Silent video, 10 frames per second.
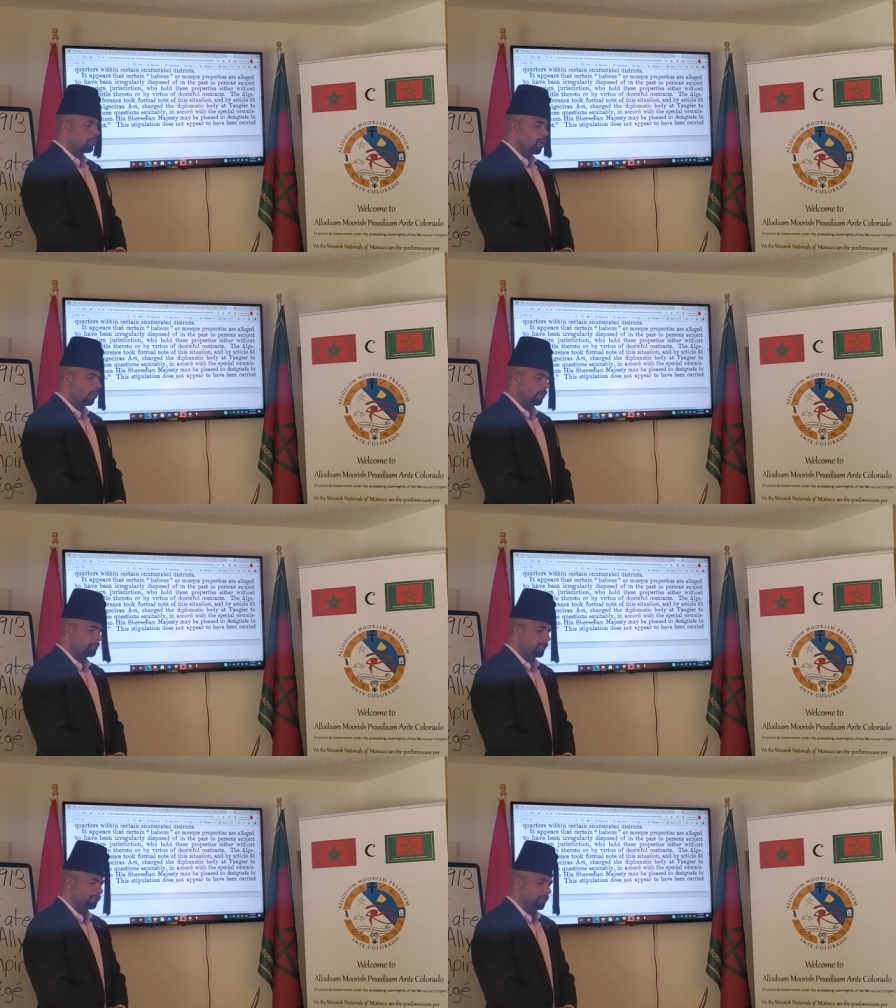note
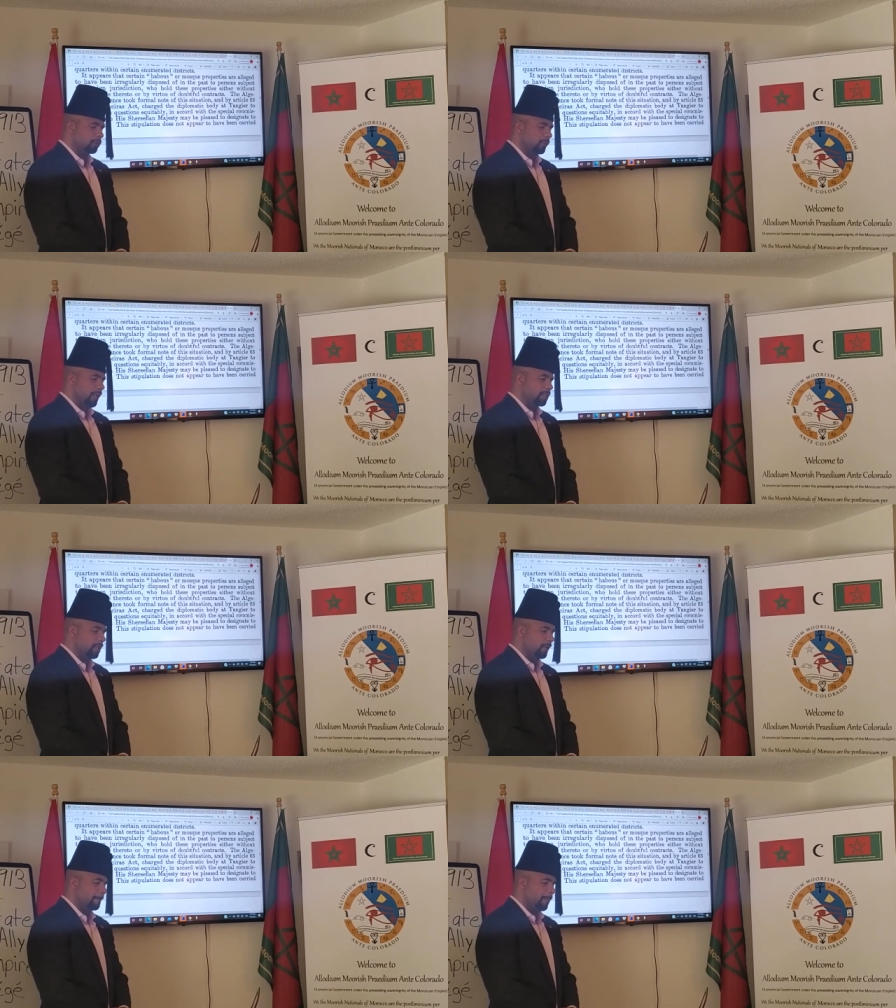of this
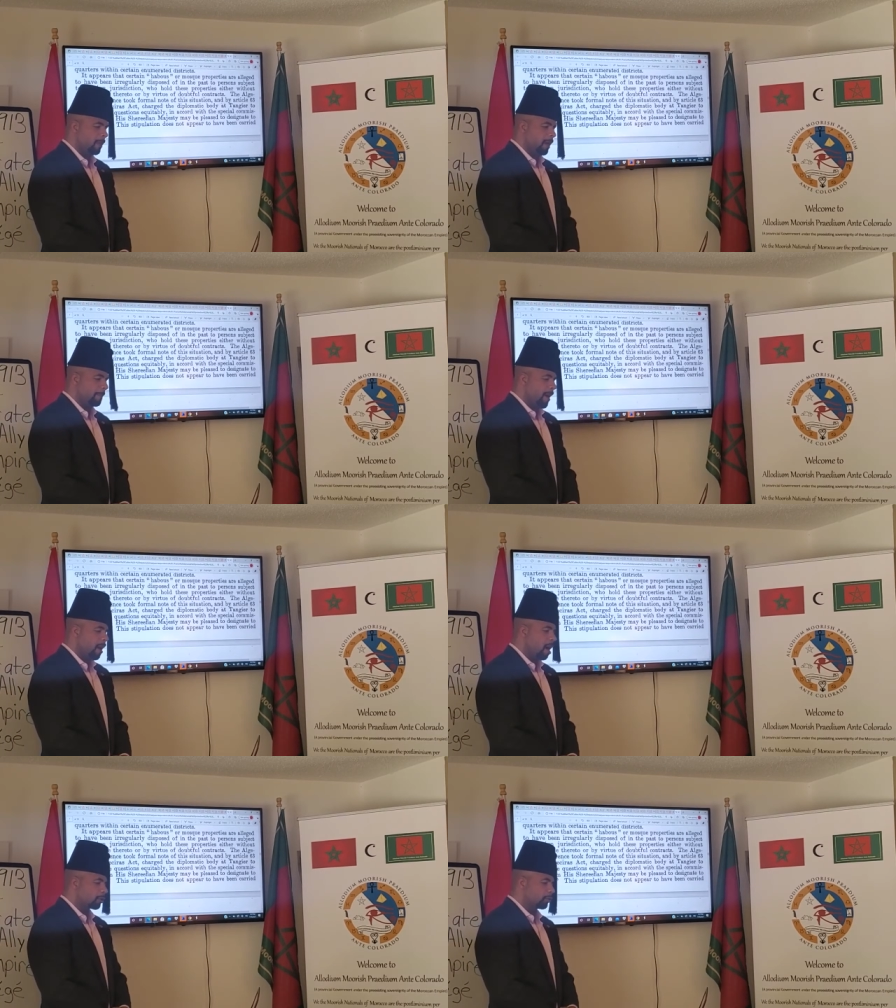situation, and by
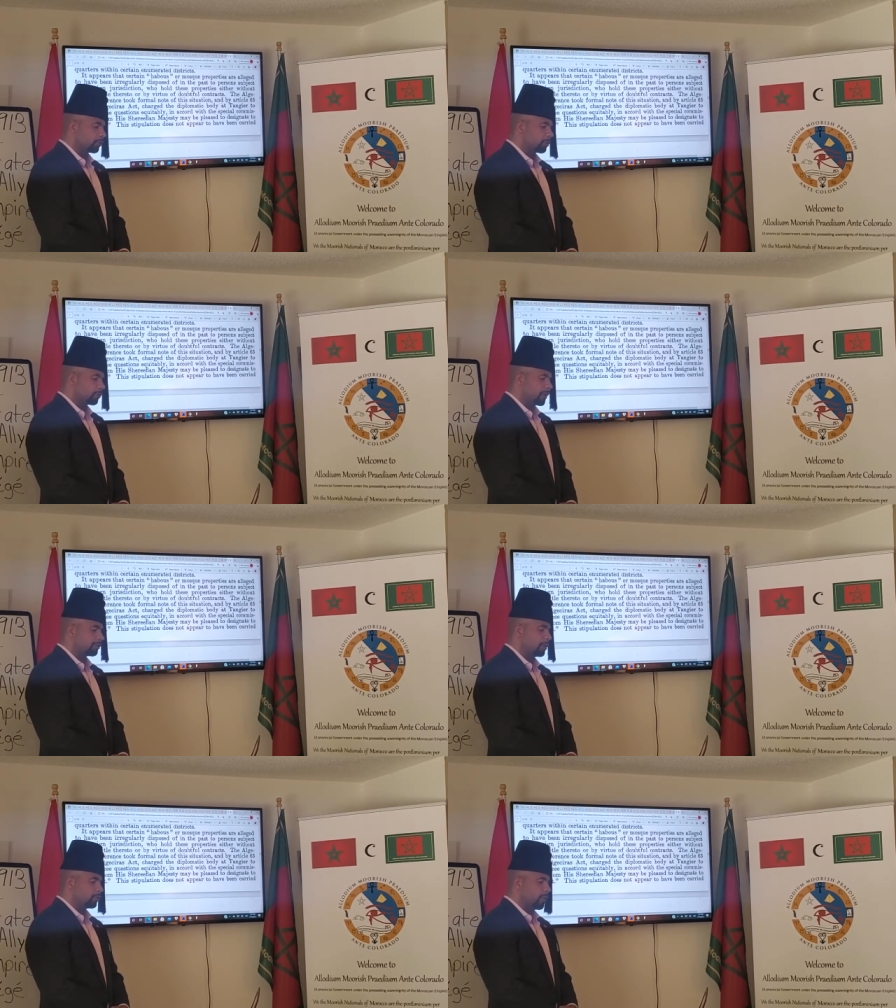Article
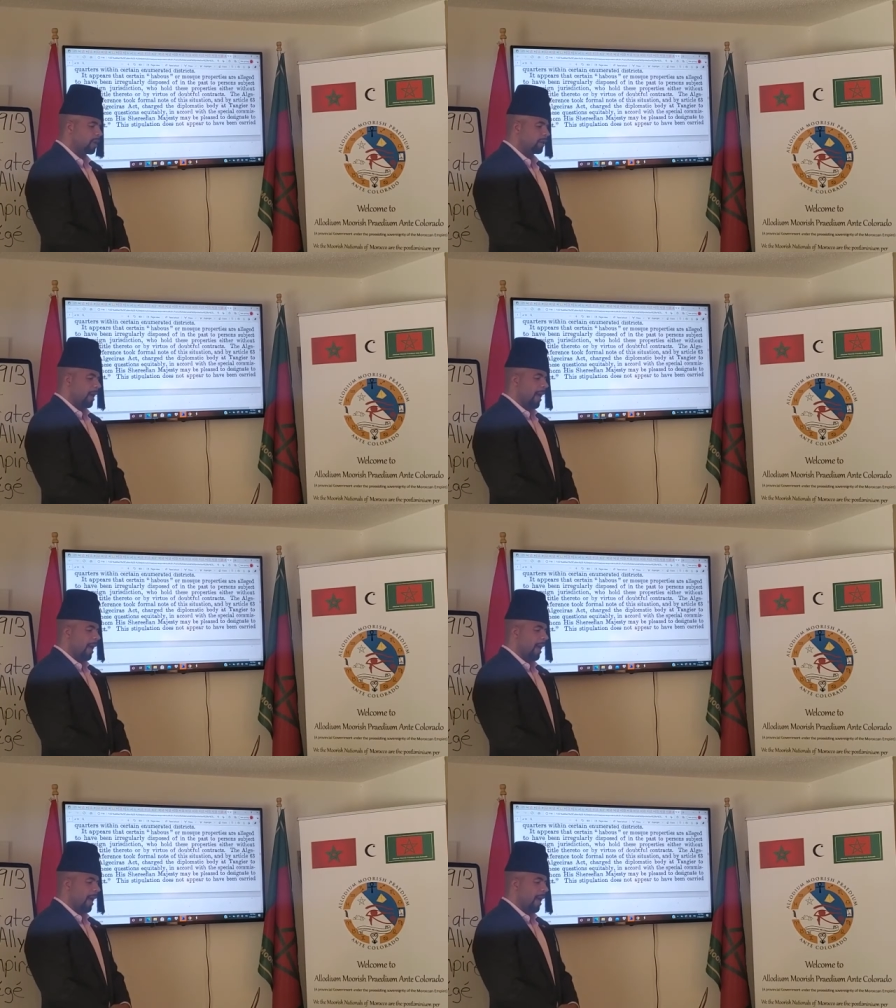63 of the